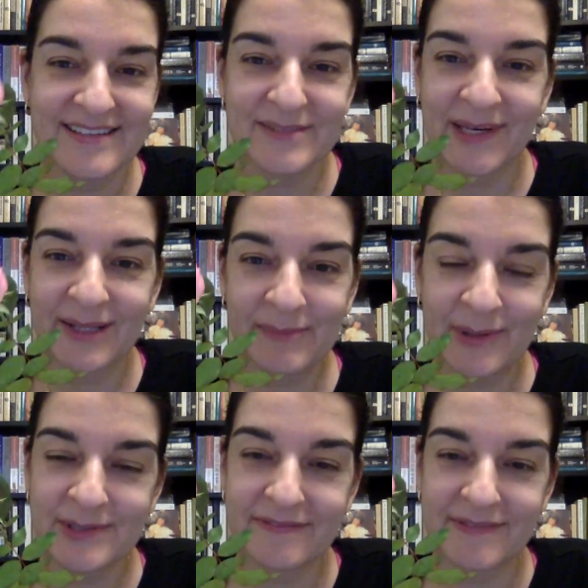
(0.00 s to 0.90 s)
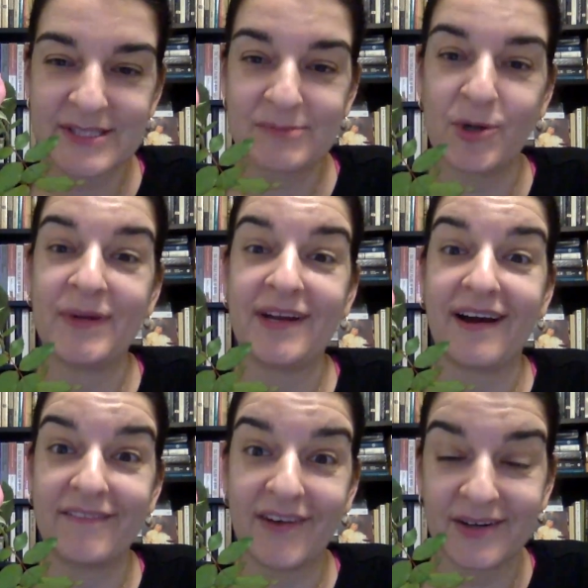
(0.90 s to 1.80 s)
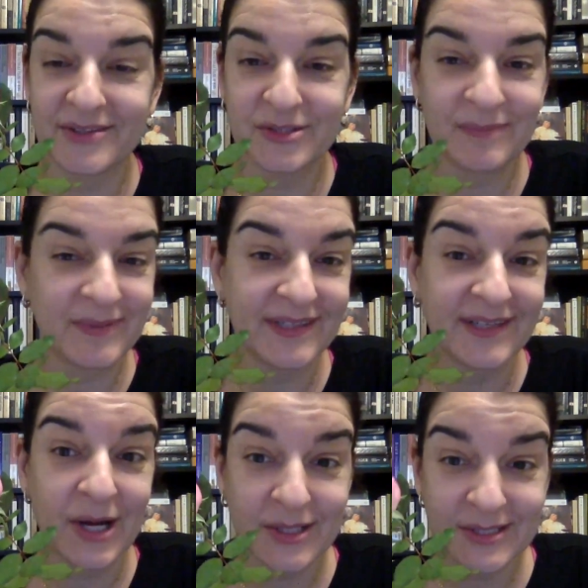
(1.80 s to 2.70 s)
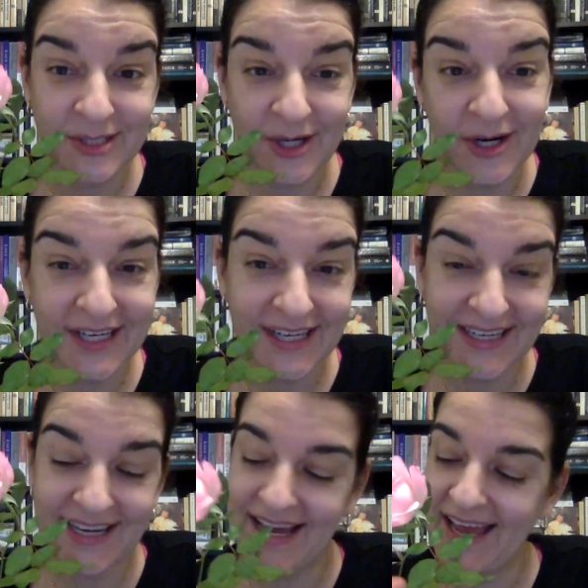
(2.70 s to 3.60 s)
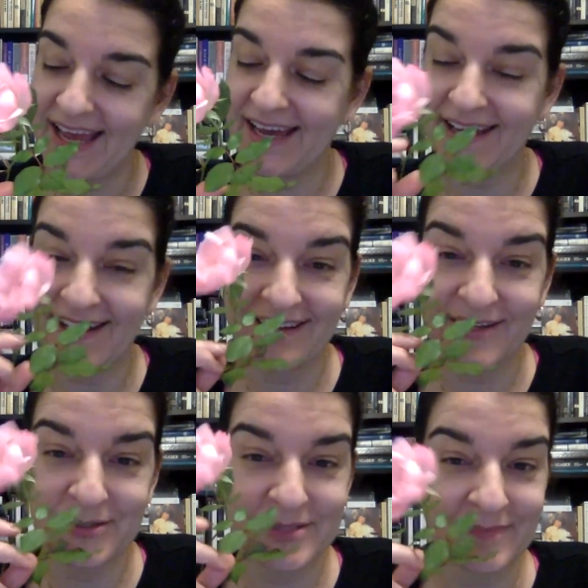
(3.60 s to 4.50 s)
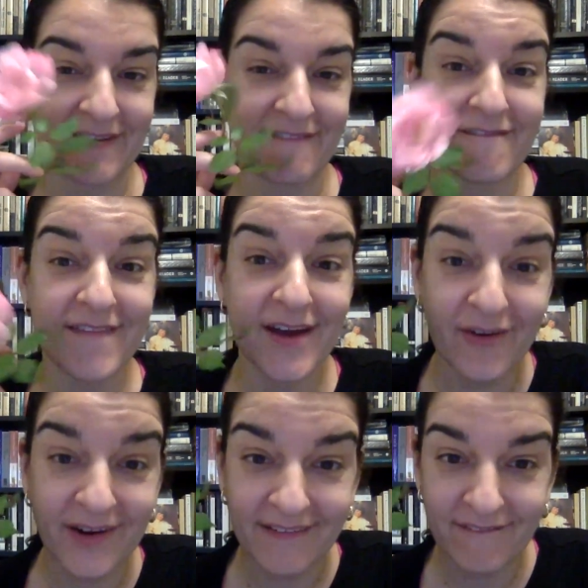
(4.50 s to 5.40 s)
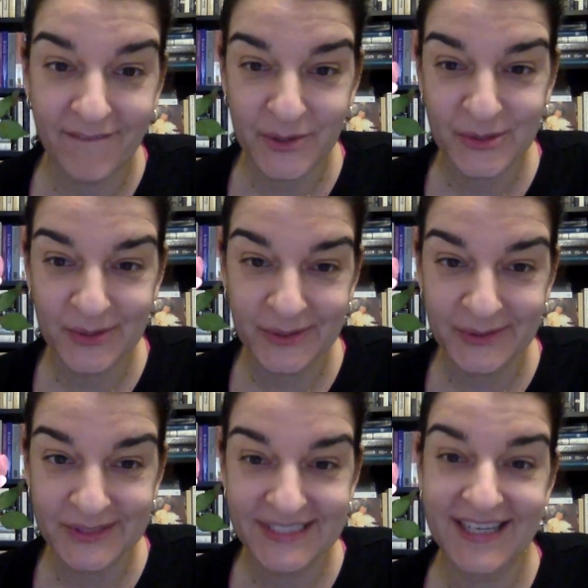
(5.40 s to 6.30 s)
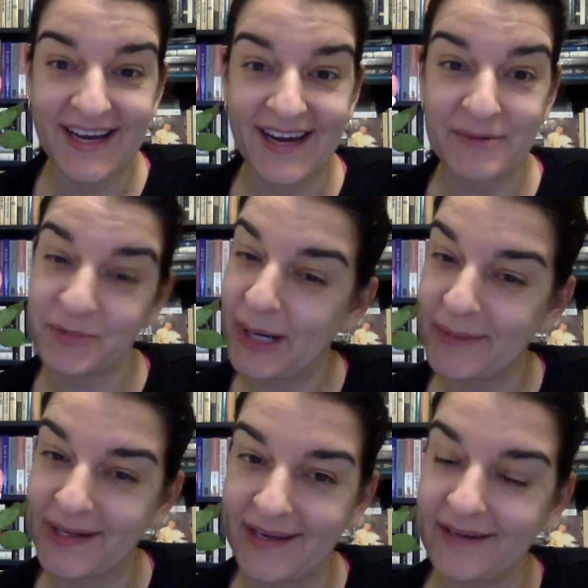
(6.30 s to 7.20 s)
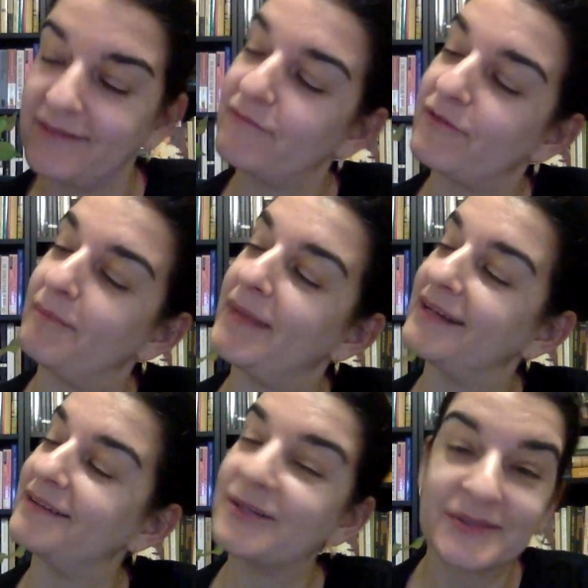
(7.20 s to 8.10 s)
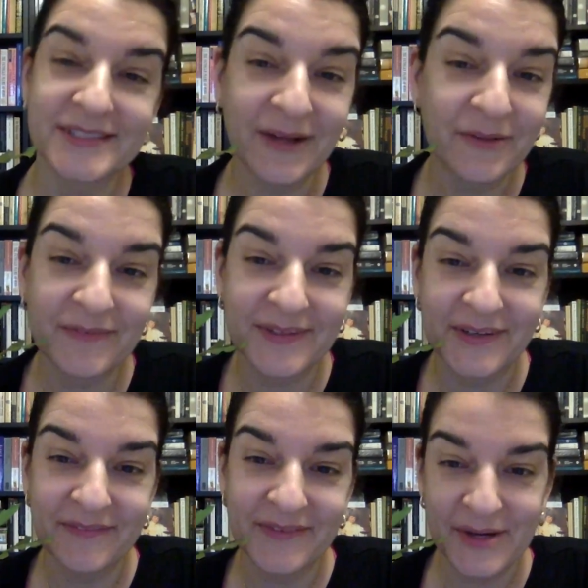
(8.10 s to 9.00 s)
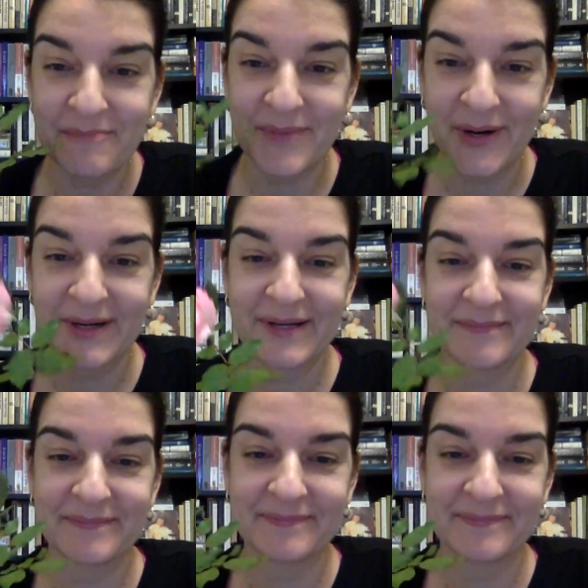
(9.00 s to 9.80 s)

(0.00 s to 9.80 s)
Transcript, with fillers: To make the most of this moment, I've also been gardening, and here is my very first rose. I propagated it from my little South Philadelphia park.